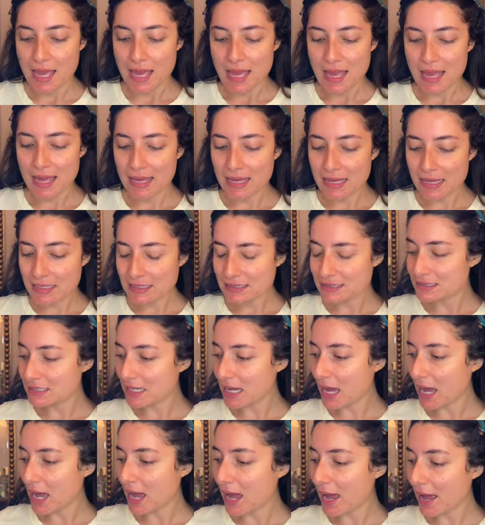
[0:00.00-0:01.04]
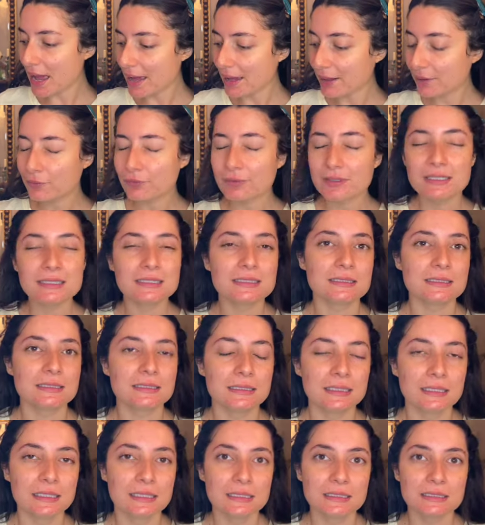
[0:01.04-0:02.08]
And I
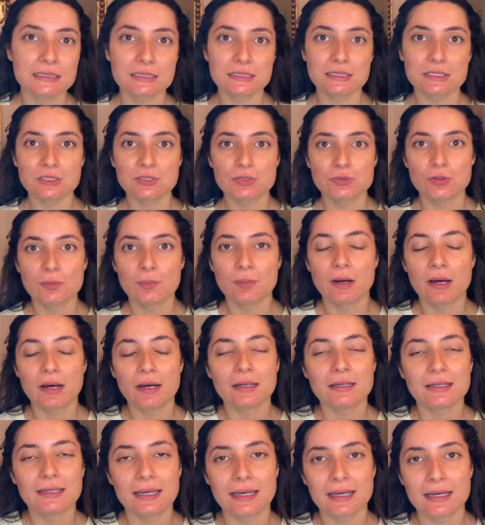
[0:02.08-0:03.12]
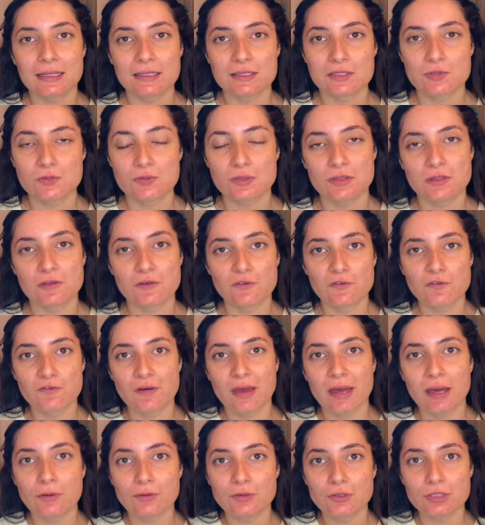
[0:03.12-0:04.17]
recently listened to a podcast with the
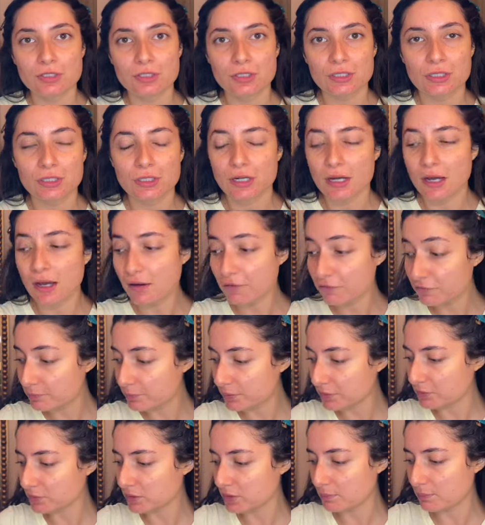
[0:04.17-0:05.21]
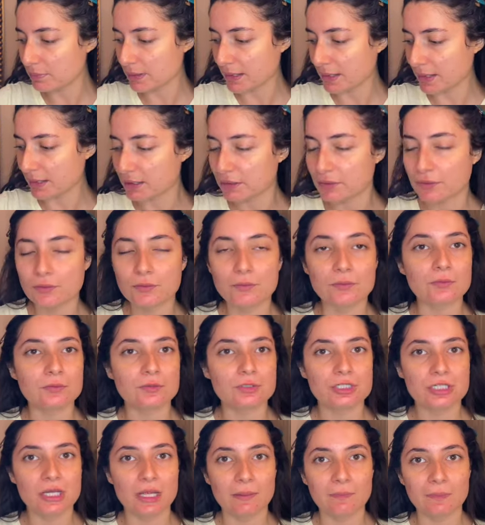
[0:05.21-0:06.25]
founder of Beauty Bio,
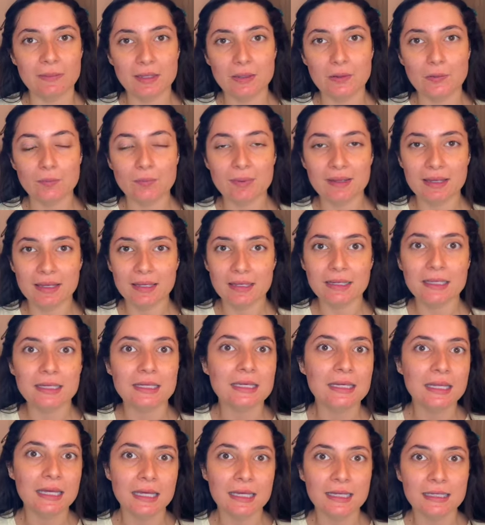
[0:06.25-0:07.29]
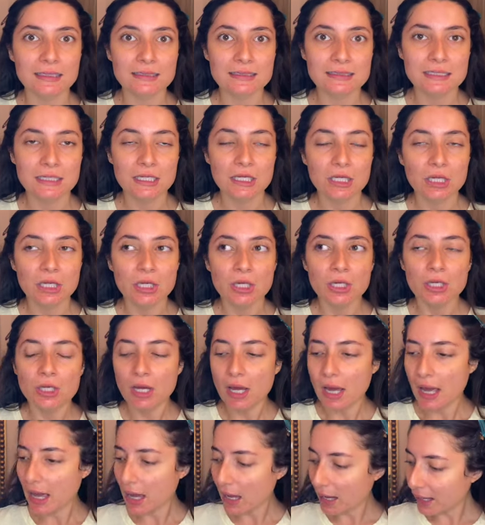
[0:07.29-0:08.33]
Jamie O'Bannon, and
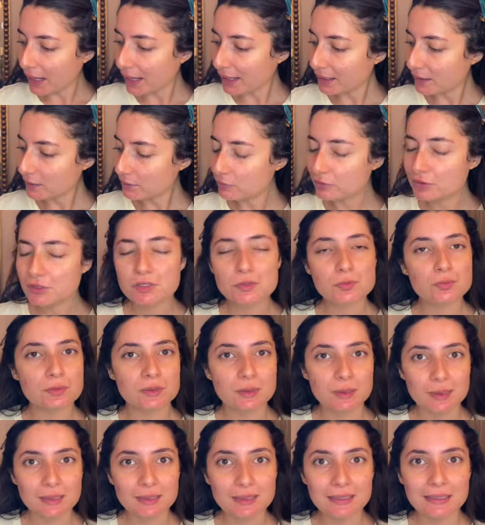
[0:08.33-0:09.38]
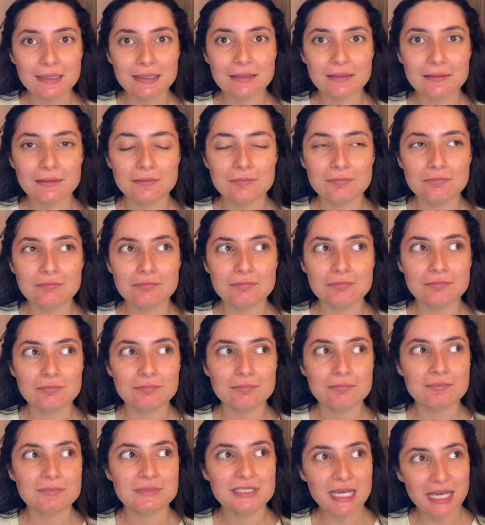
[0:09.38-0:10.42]
I was really
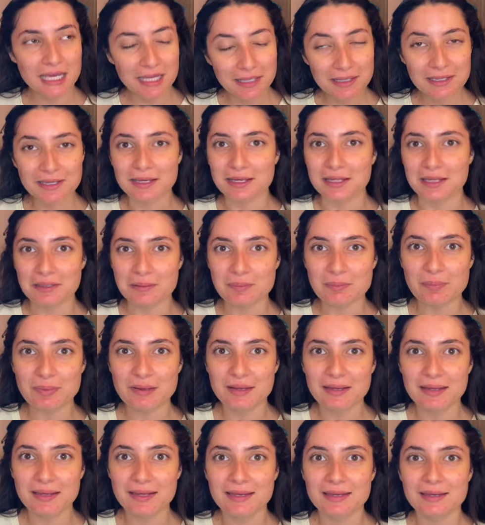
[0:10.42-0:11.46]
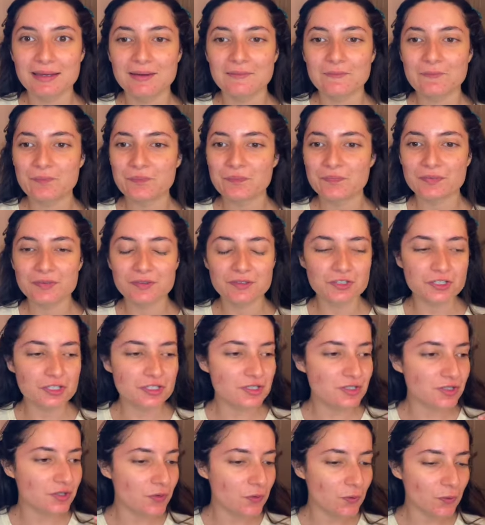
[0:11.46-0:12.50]
taken by
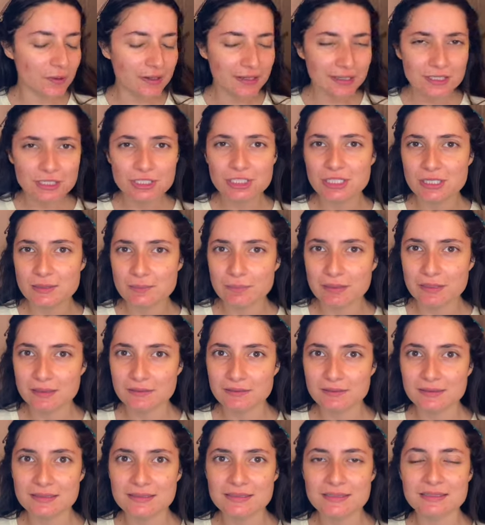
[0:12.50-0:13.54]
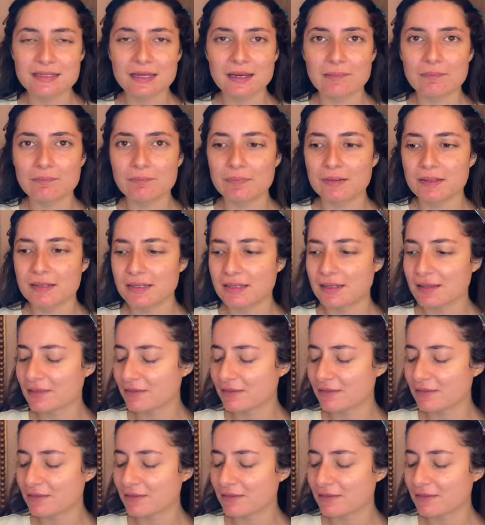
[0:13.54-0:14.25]
just the way she built this company.